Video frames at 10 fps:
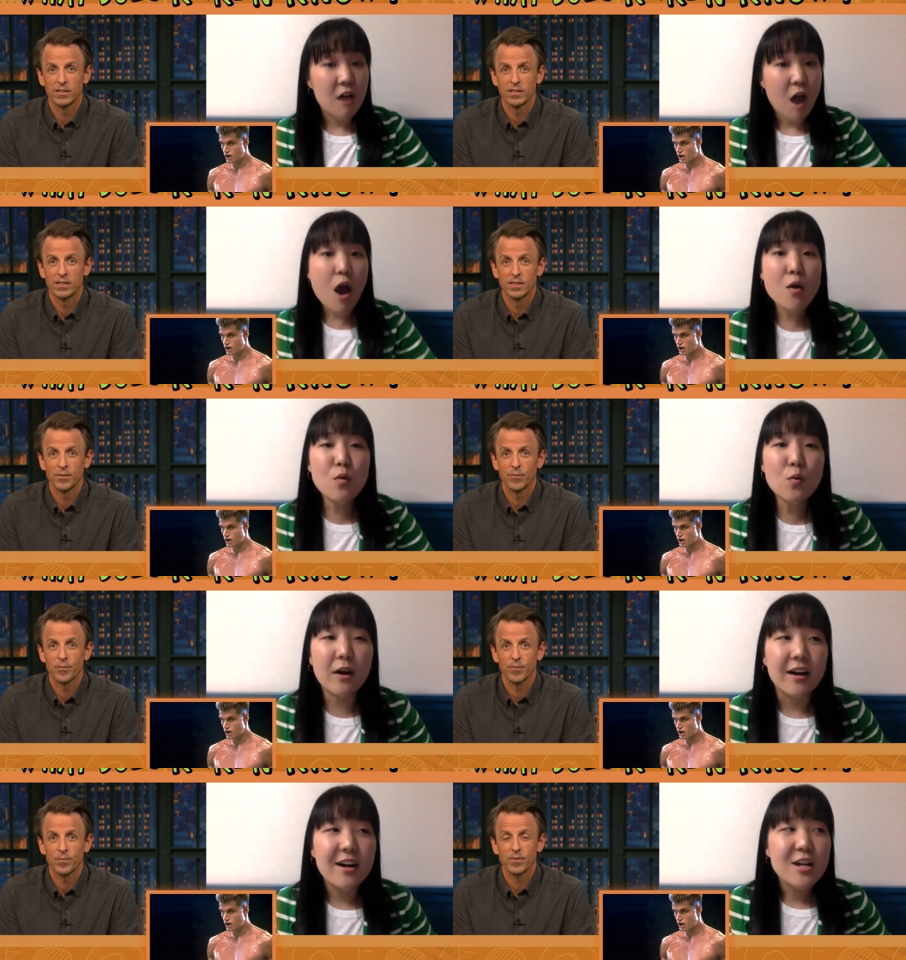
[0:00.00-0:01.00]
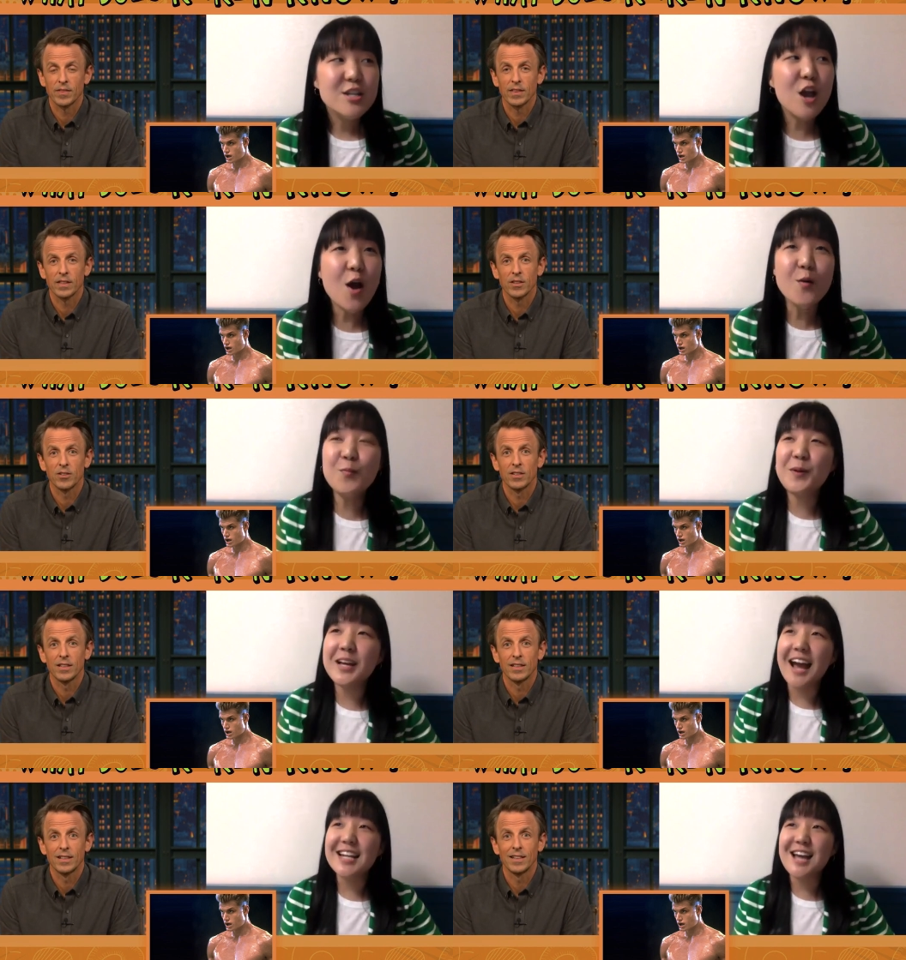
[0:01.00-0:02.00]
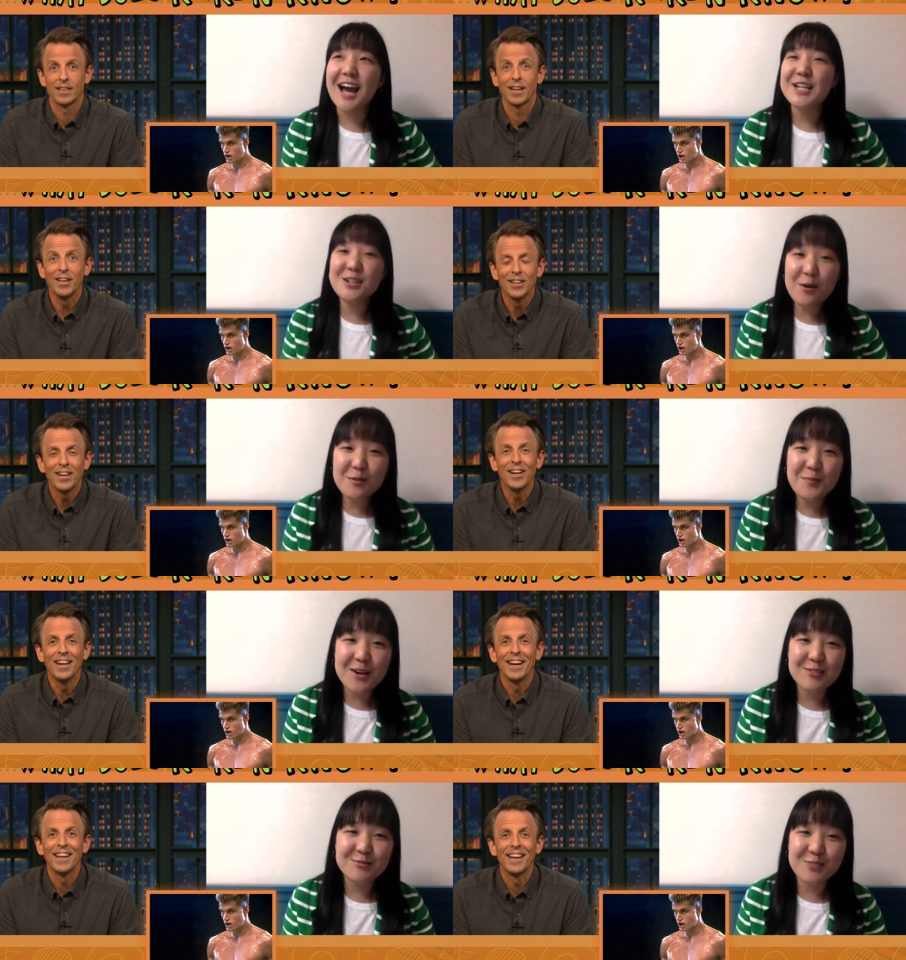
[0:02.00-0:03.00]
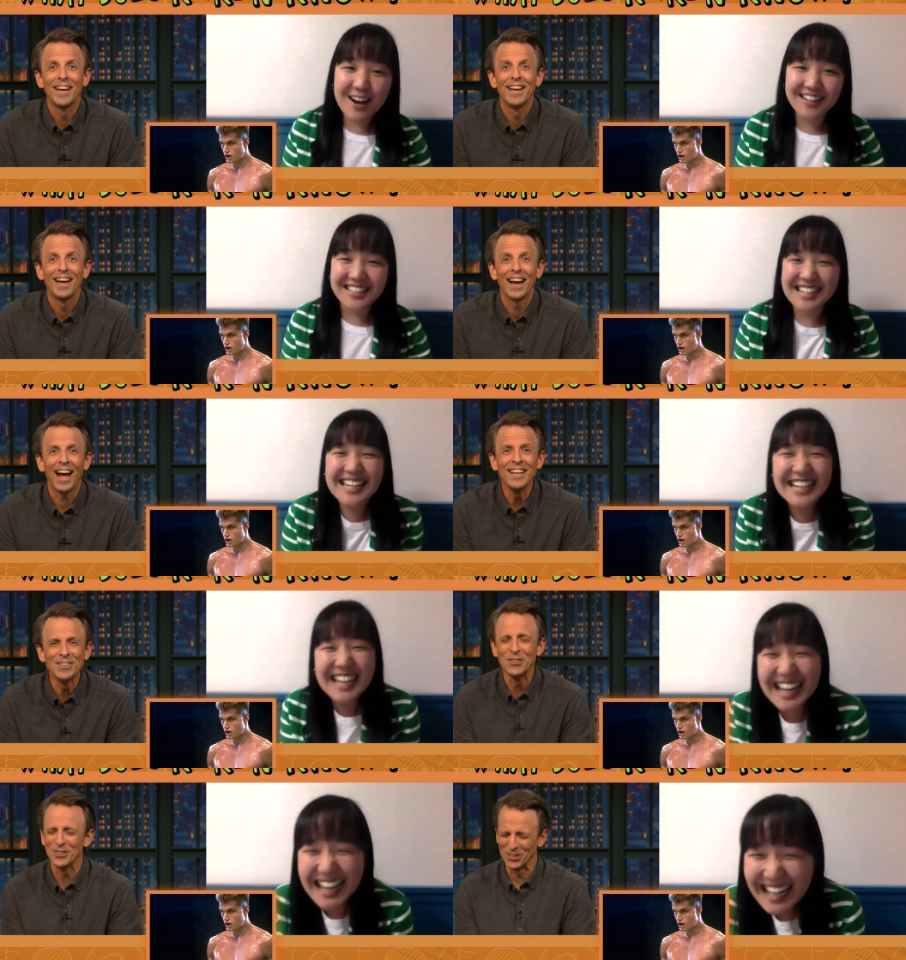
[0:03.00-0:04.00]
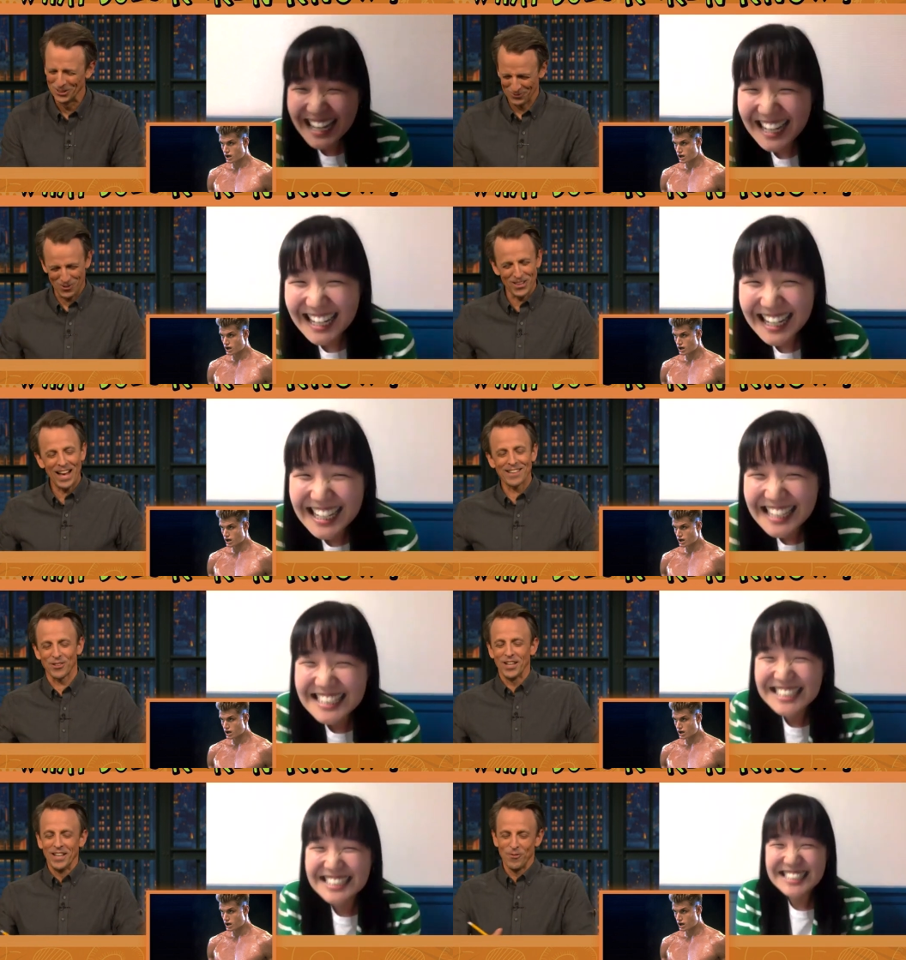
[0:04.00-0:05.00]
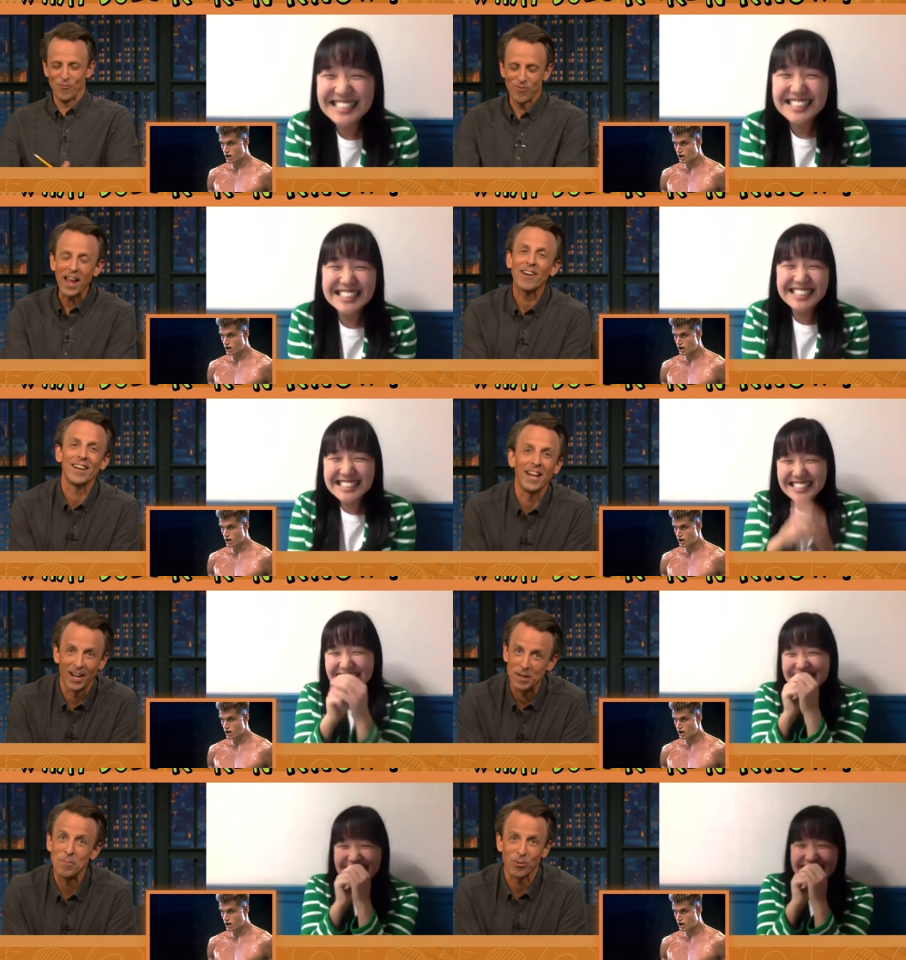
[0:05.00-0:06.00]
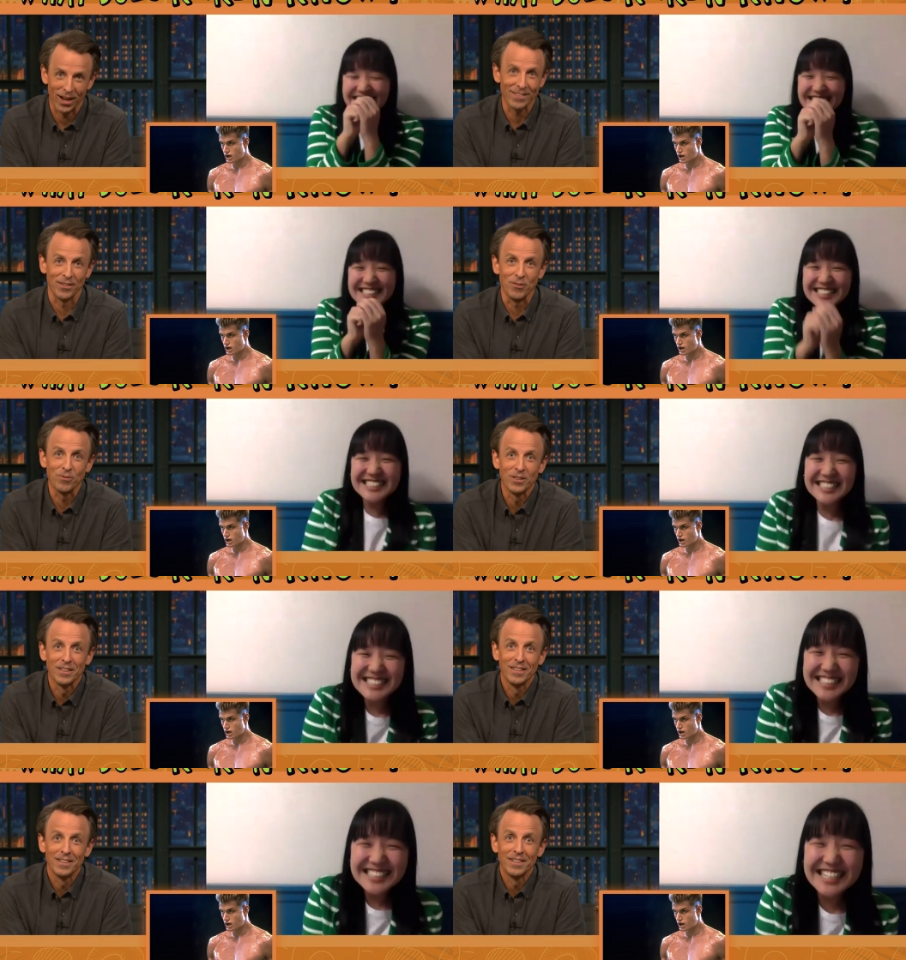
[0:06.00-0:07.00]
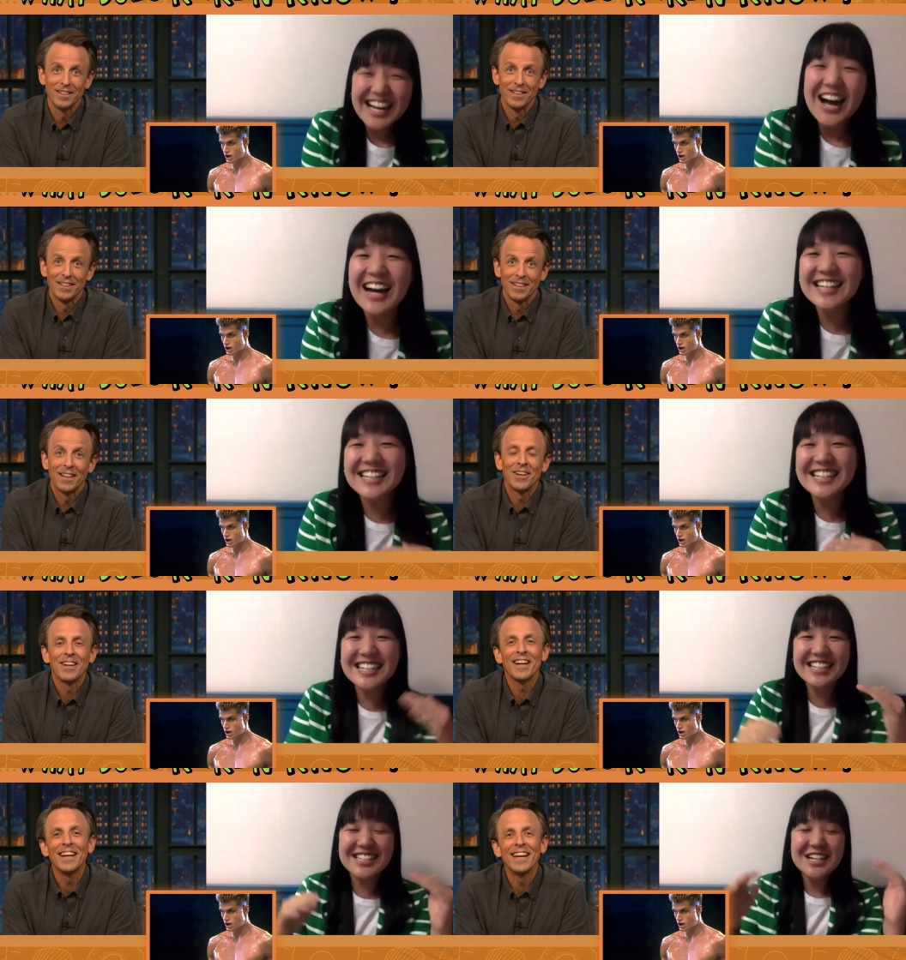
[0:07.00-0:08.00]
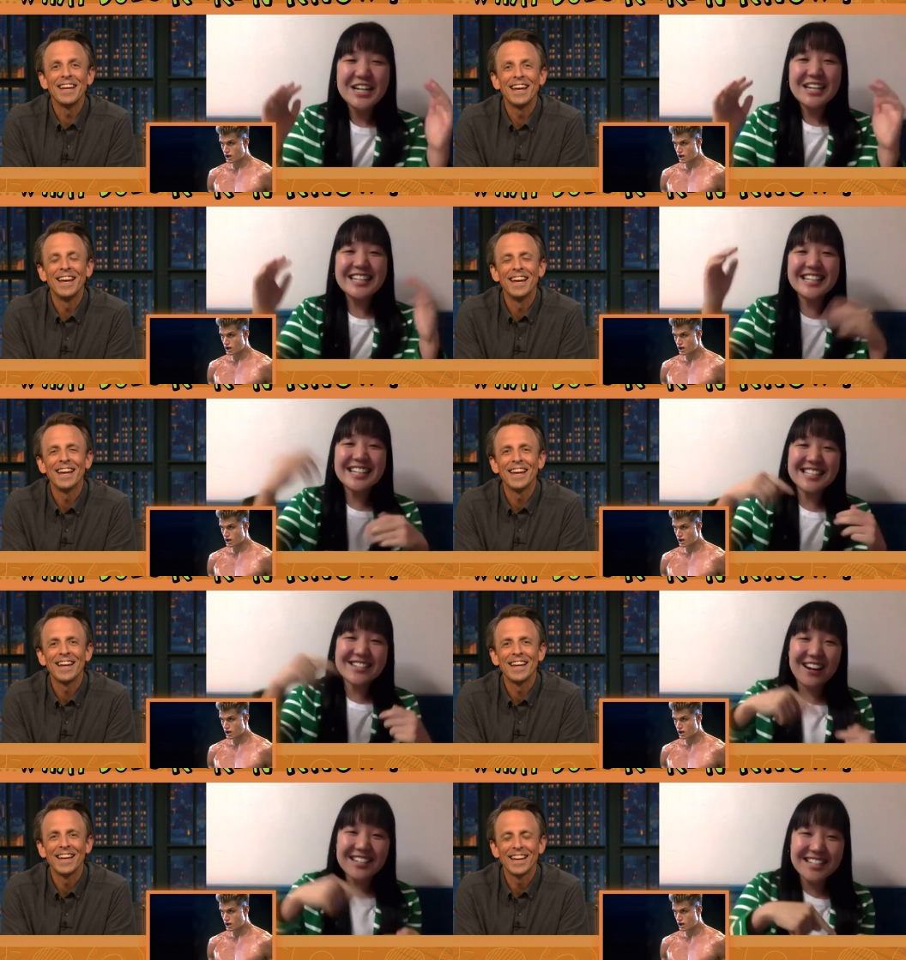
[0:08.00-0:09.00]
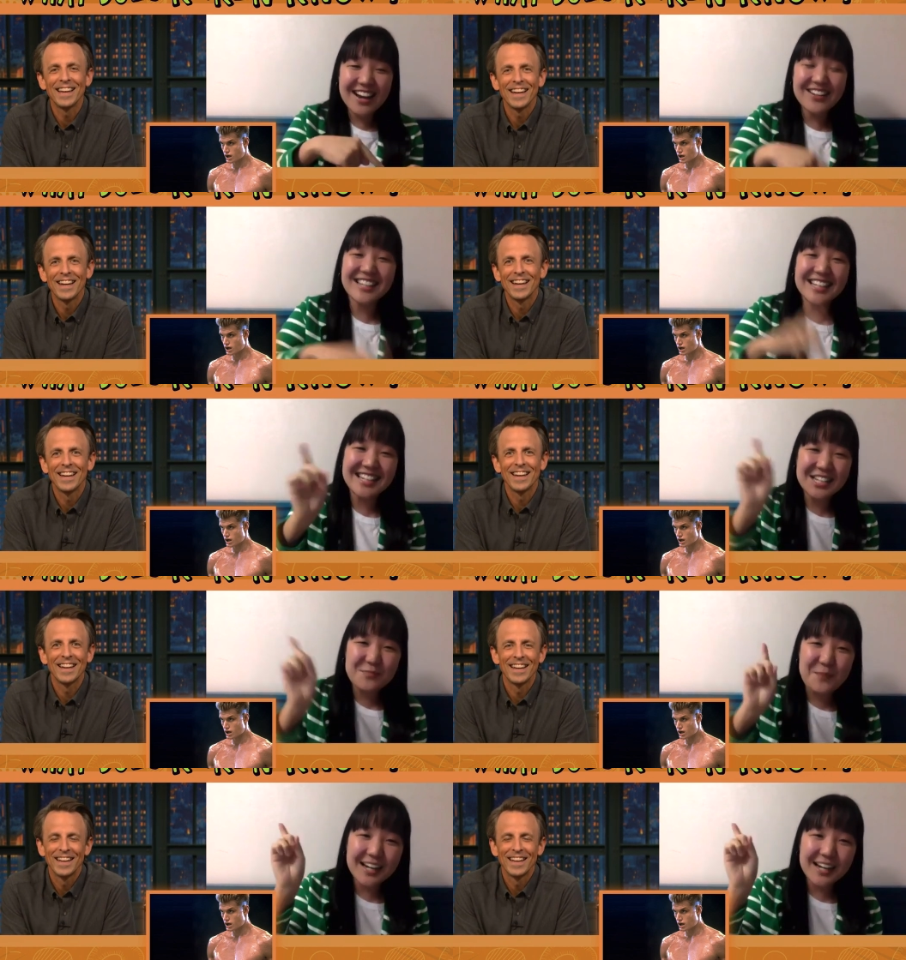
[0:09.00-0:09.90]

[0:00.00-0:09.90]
Speaker 1: Oh, no, but I, I know about Rocky.
Speaker 2: Well, that's very unimpressive.
Speaker 1: I, he, gets, he gets knocked down and then he gets back